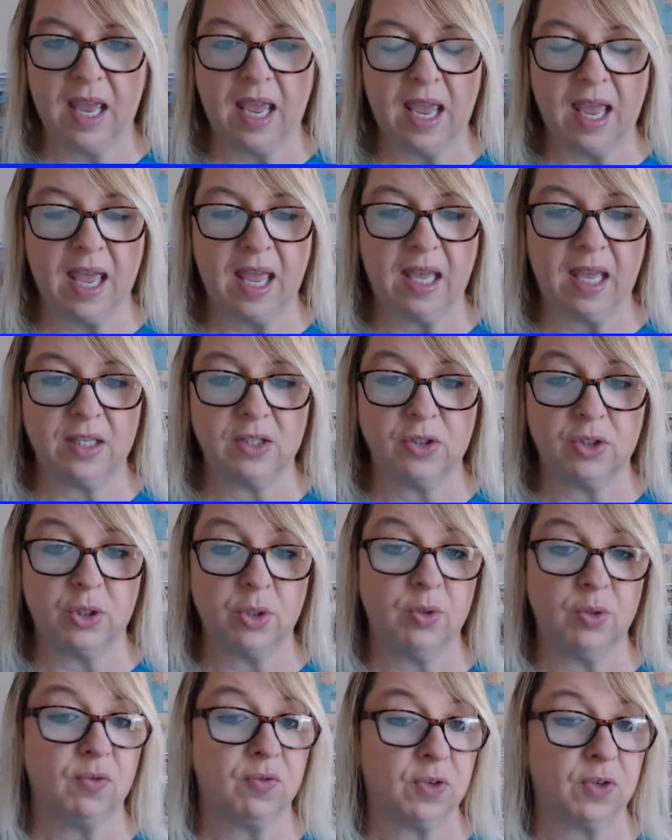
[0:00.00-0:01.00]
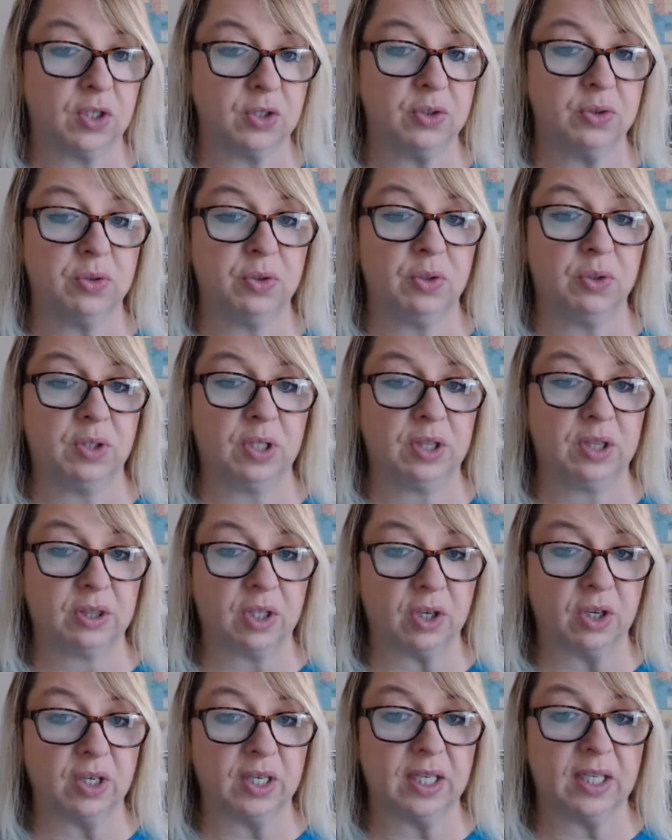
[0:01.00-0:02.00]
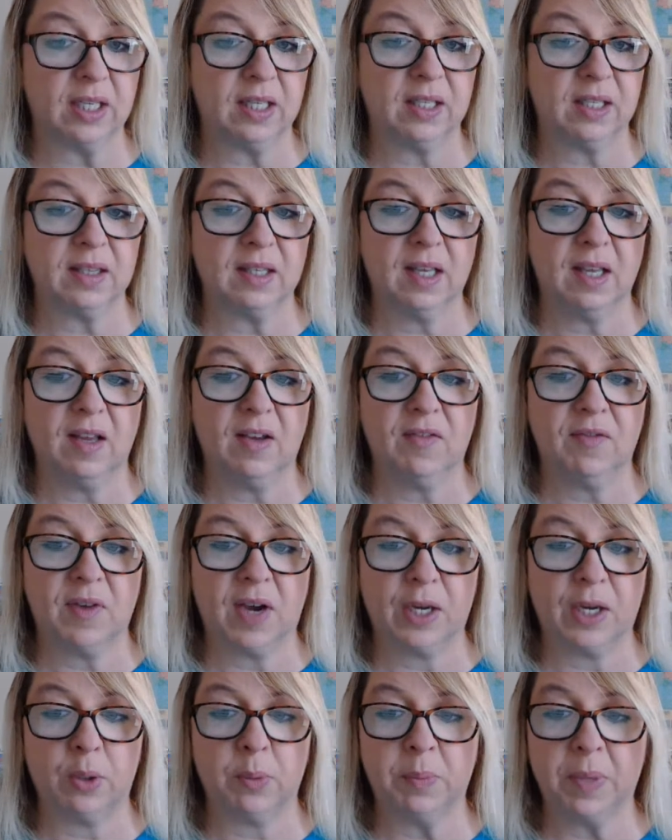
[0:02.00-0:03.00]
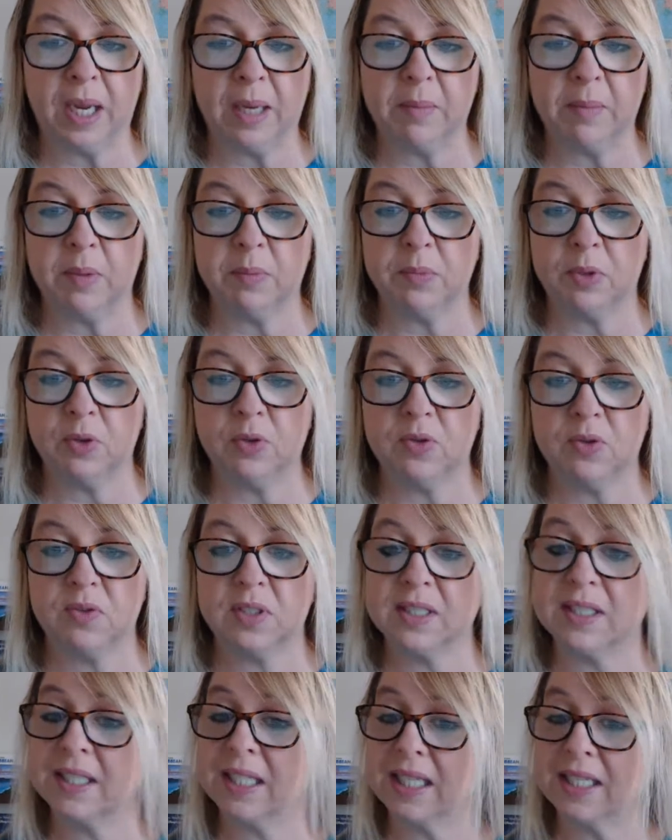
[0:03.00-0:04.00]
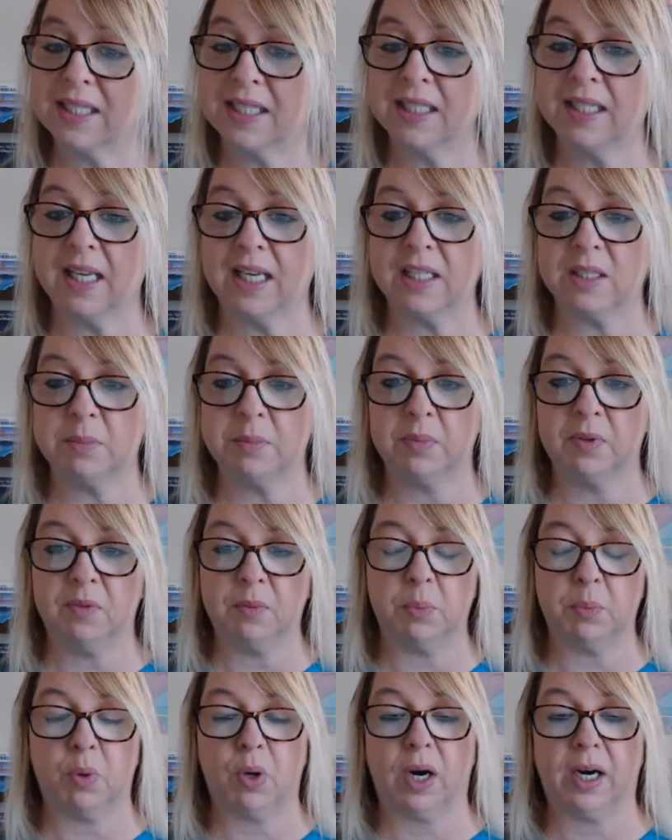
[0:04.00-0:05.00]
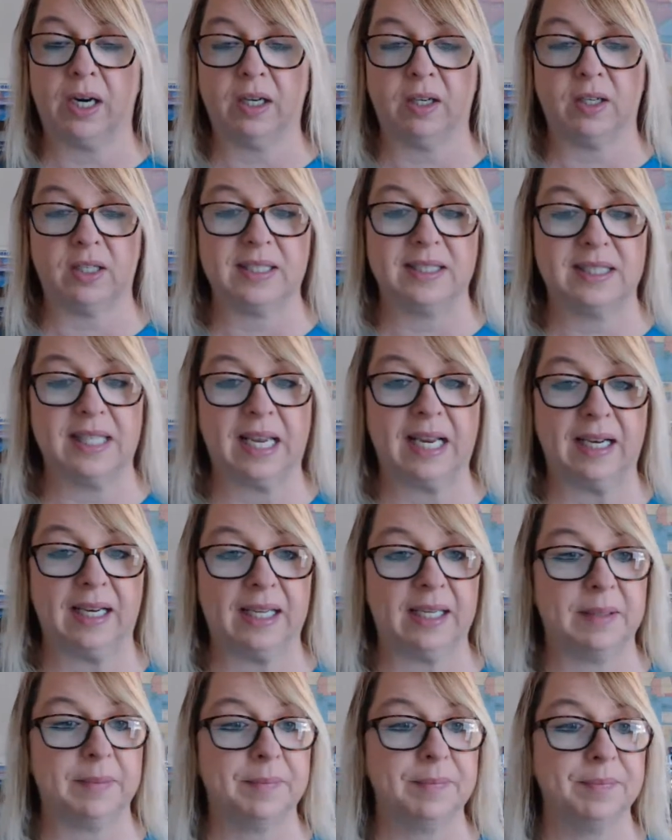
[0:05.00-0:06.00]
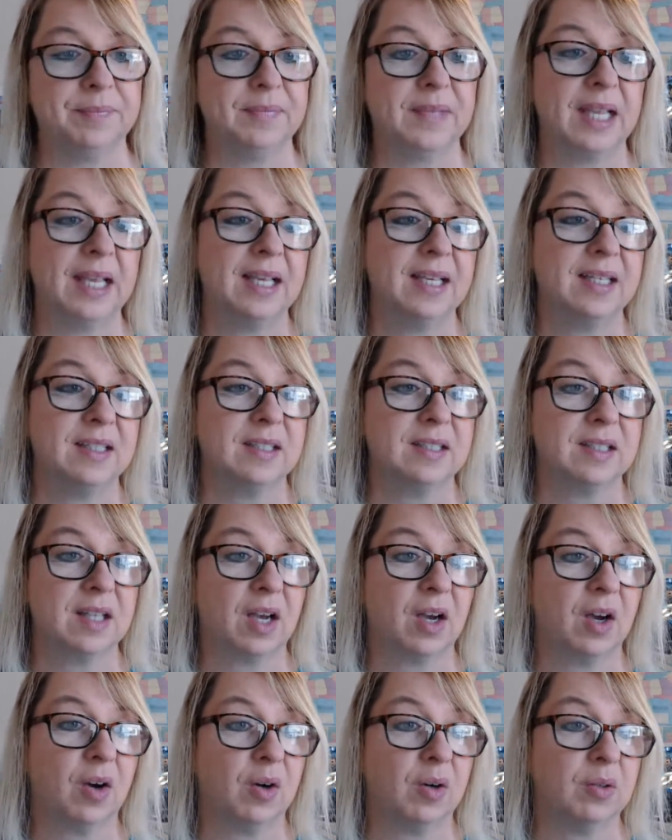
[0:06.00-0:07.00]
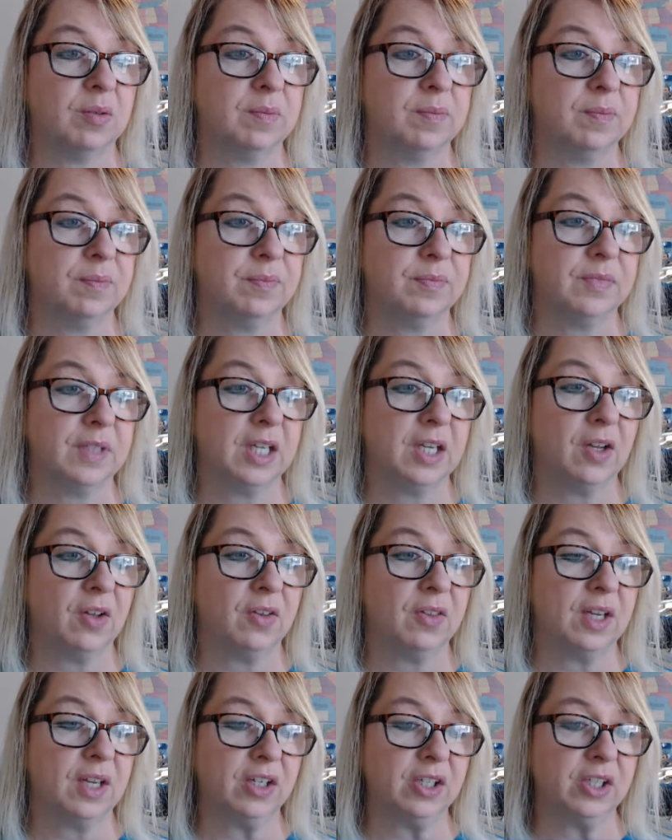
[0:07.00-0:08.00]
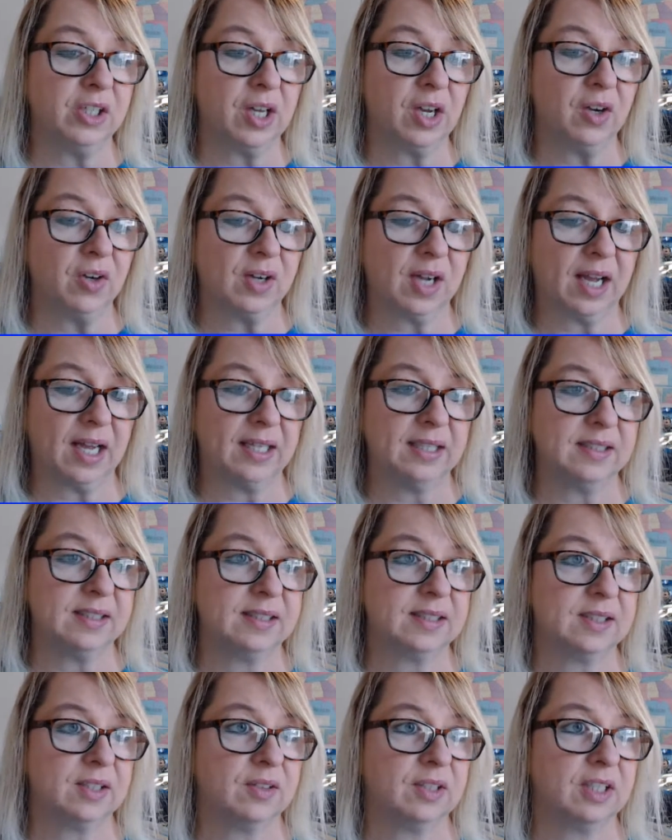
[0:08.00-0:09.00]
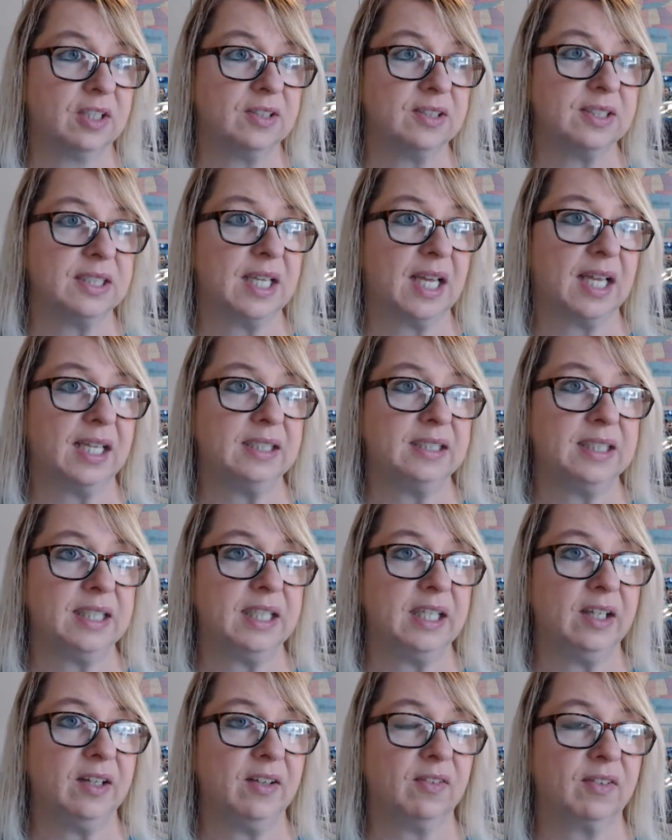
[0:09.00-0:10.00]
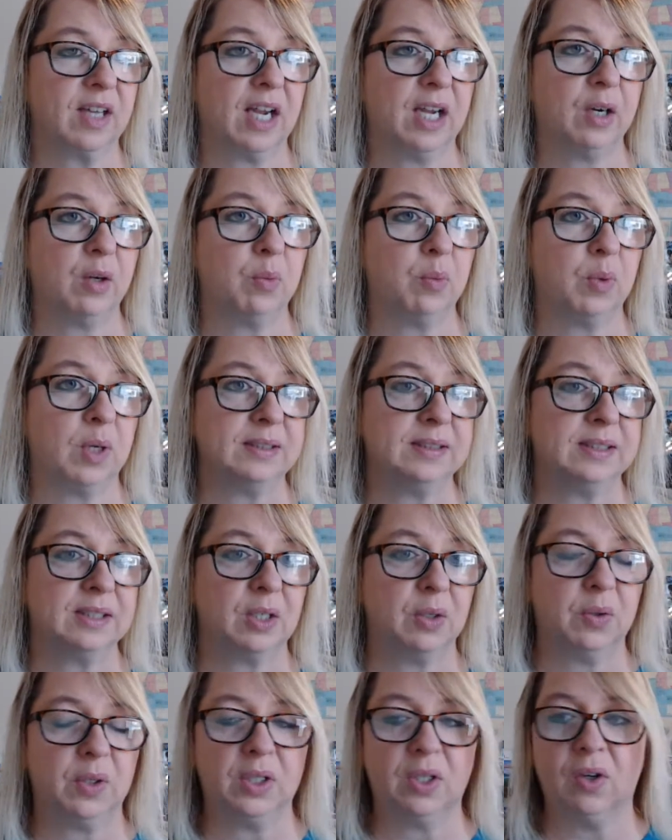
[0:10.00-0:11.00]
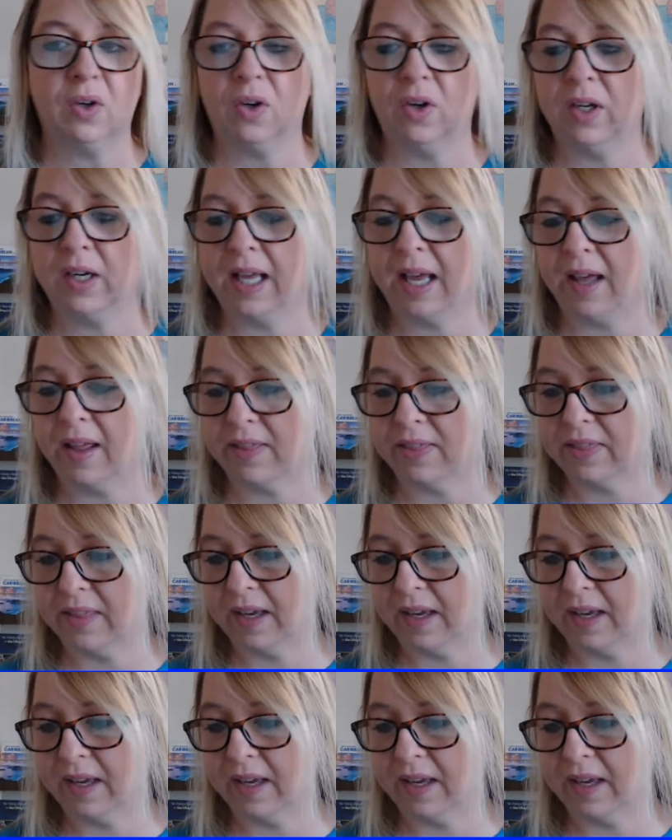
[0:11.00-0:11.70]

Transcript: And June 1st through the 30th, final payment moves to 60 days prior to sailing. So, there you go, guys. So there's an idea of kind of what's going on out